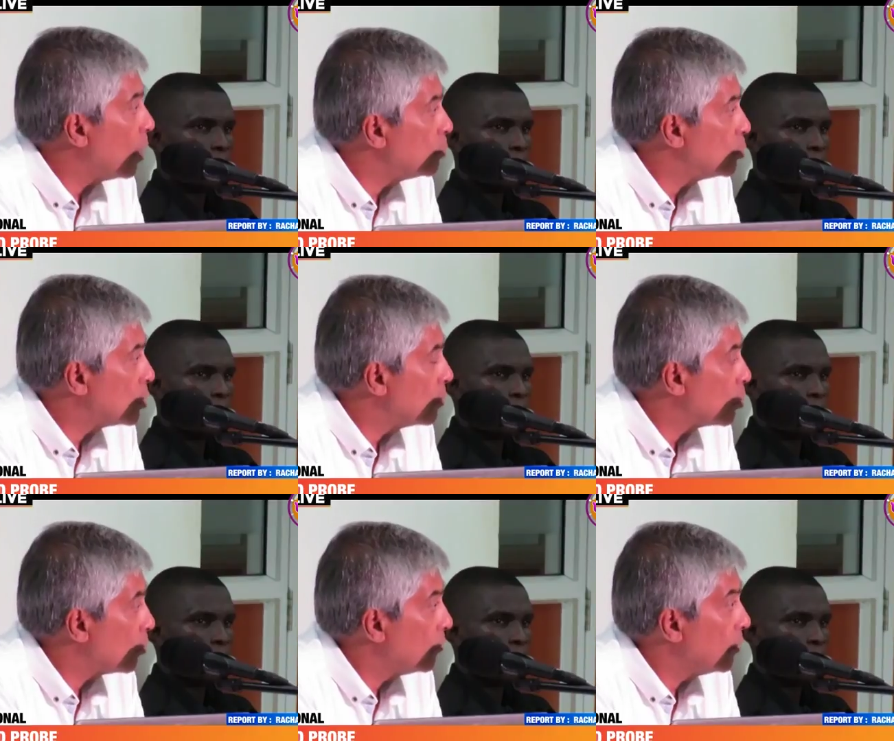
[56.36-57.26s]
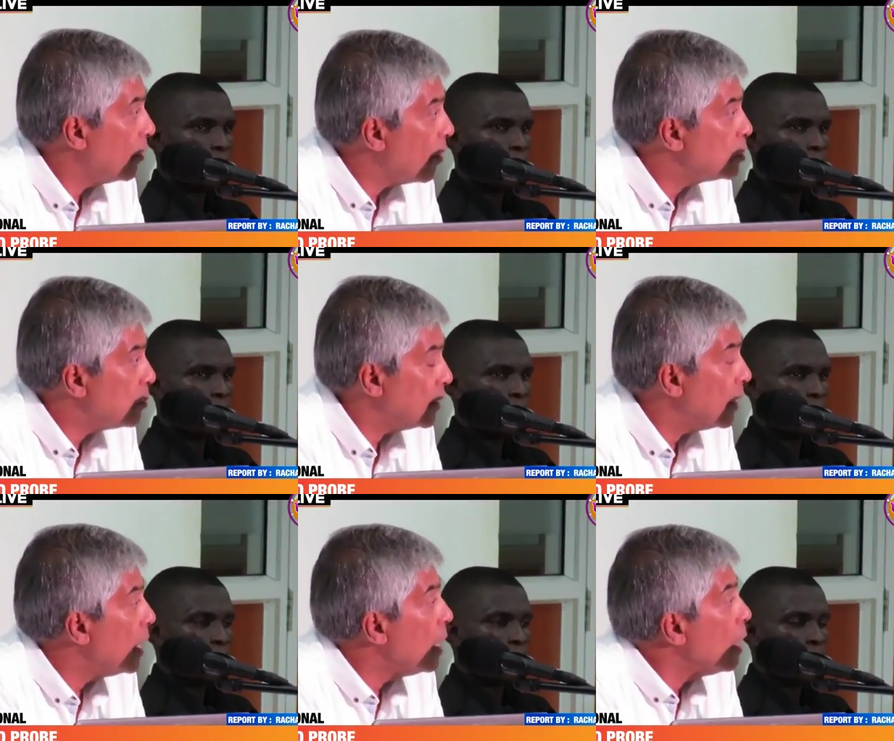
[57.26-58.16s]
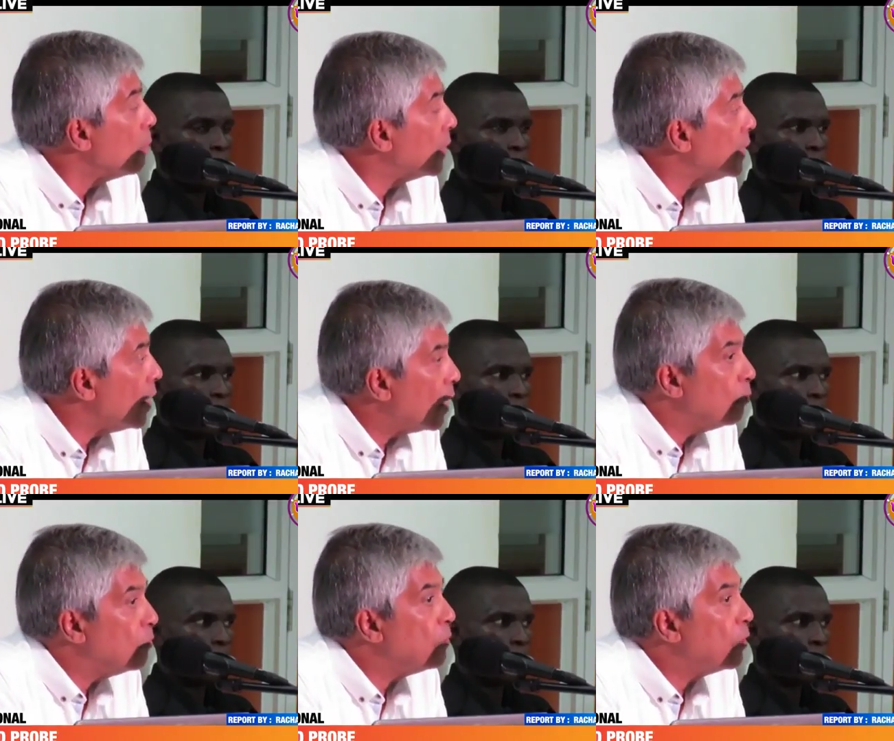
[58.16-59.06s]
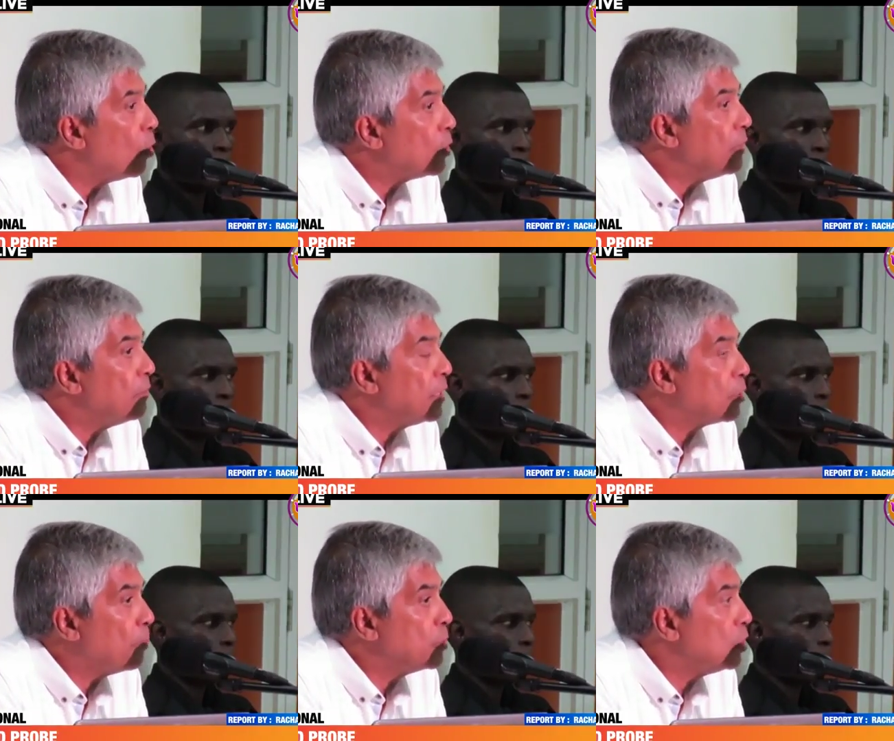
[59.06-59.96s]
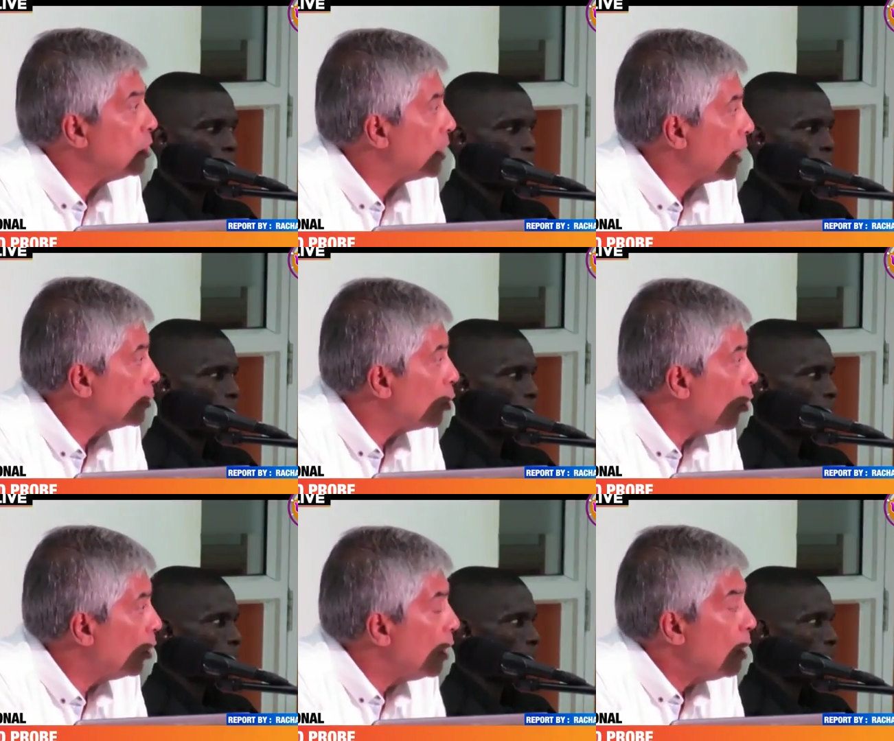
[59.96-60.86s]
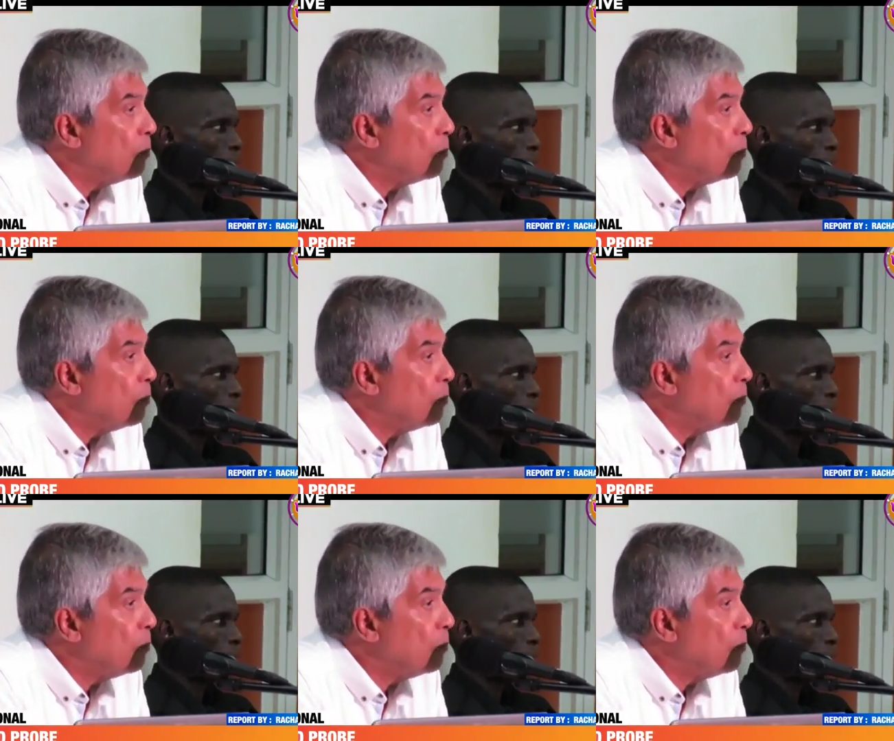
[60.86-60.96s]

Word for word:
Speaker 1: come to some sort of an arrangement. But we were not given that opportunity at all